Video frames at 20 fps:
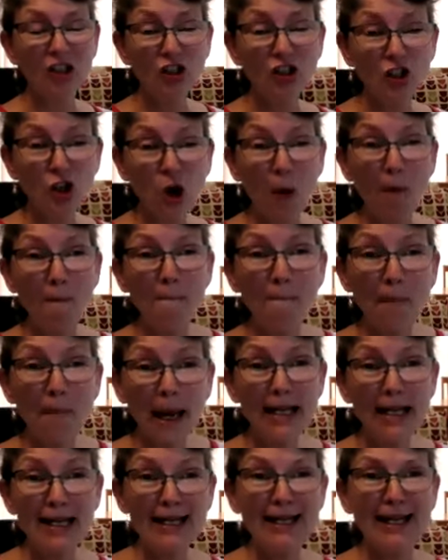you're
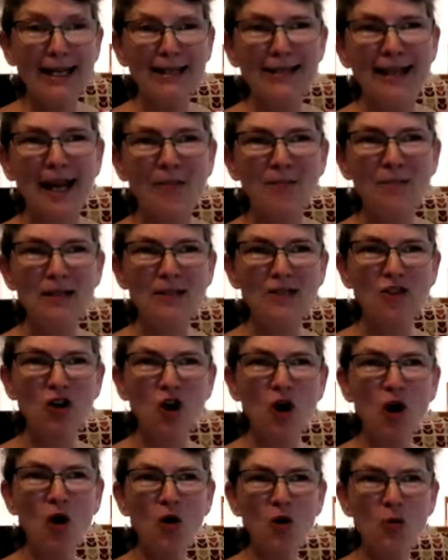making them
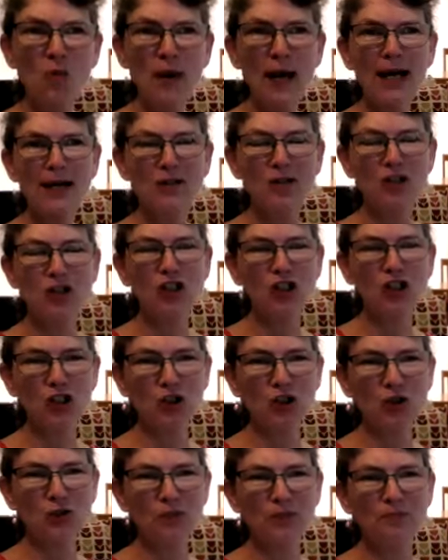talk back to
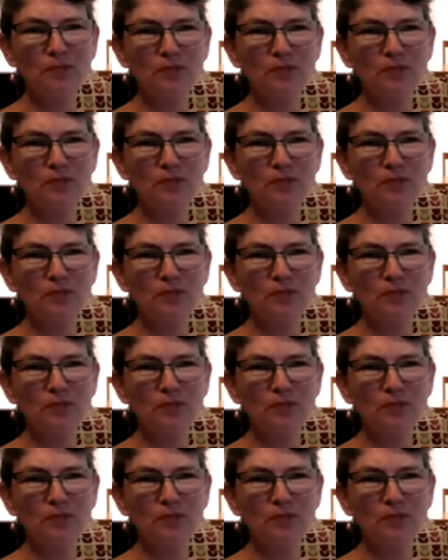you.